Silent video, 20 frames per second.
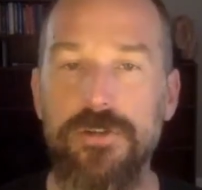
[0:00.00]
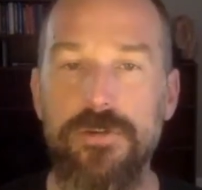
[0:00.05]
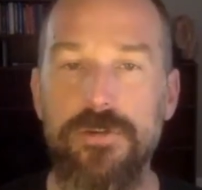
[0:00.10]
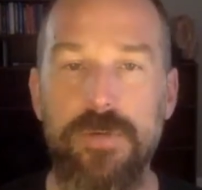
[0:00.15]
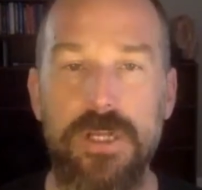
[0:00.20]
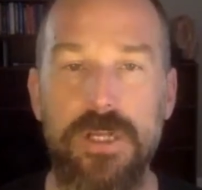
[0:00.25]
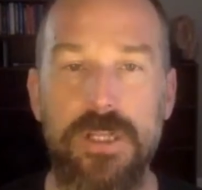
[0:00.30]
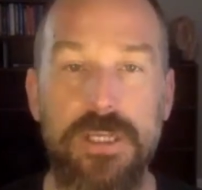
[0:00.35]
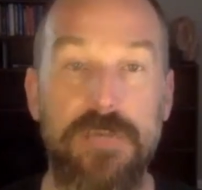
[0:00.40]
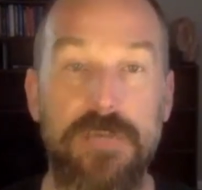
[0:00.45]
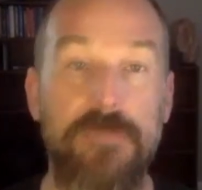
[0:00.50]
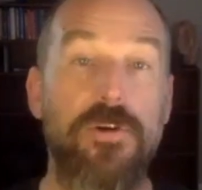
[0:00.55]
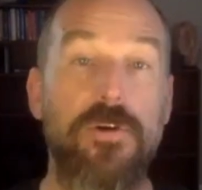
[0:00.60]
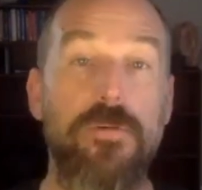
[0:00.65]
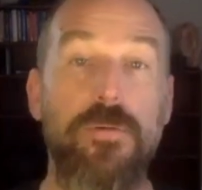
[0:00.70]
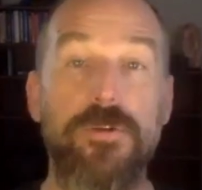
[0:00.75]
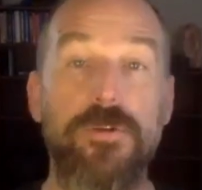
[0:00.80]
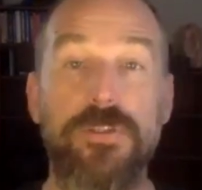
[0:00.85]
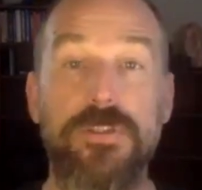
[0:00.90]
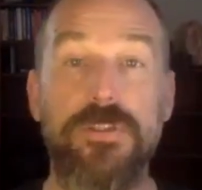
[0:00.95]
about like if you're a
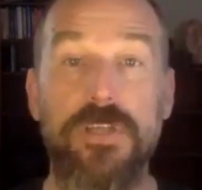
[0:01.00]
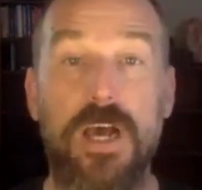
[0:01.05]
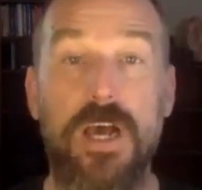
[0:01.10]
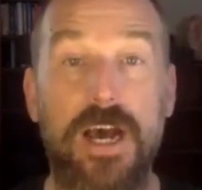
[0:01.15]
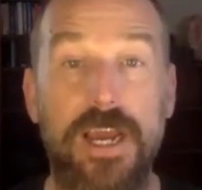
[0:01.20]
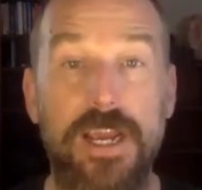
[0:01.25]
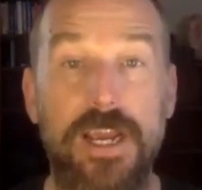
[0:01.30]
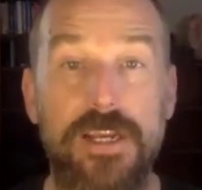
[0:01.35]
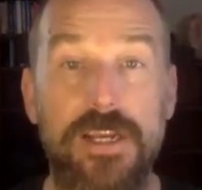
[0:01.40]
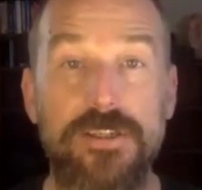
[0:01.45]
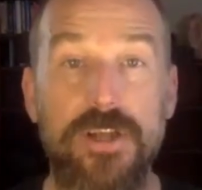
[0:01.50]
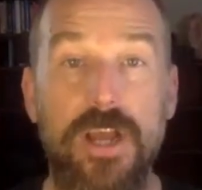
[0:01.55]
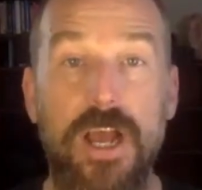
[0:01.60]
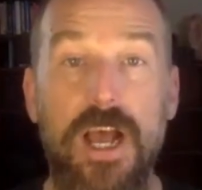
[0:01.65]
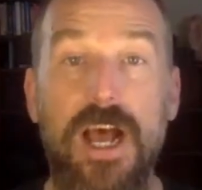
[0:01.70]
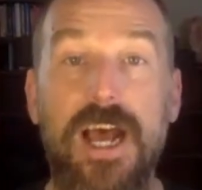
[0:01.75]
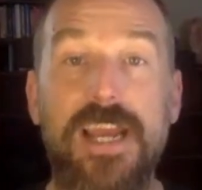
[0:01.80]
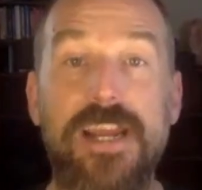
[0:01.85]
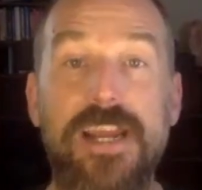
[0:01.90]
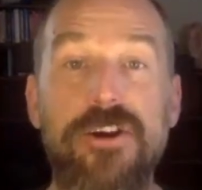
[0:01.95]
person's
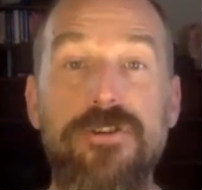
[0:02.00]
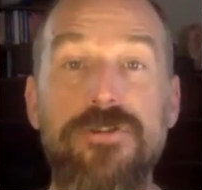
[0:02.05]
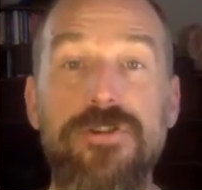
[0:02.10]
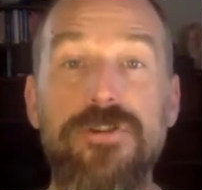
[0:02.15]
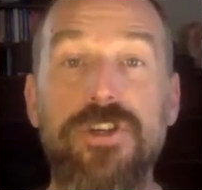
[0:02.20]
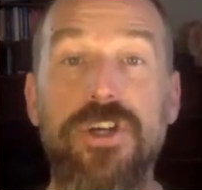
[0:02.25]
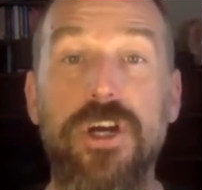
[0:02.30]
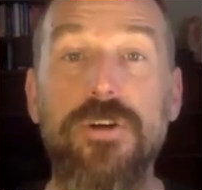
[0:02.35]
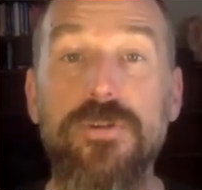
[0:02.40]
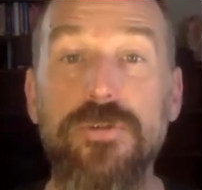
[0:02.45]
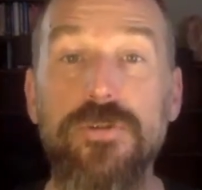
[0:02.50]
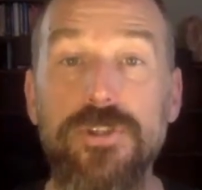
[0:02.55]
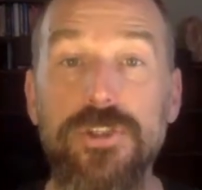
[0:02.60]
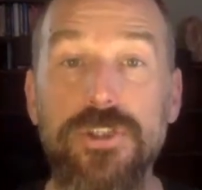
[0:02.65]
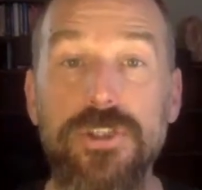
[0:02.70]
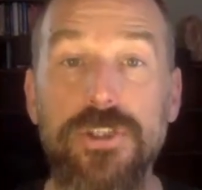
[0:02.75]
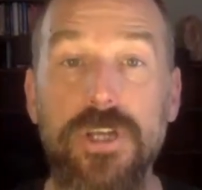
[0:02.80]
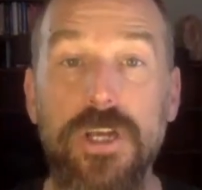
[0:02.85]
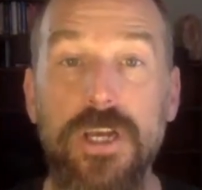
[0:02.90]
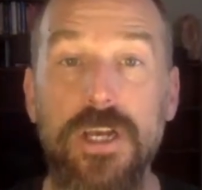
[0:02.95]
hired coach.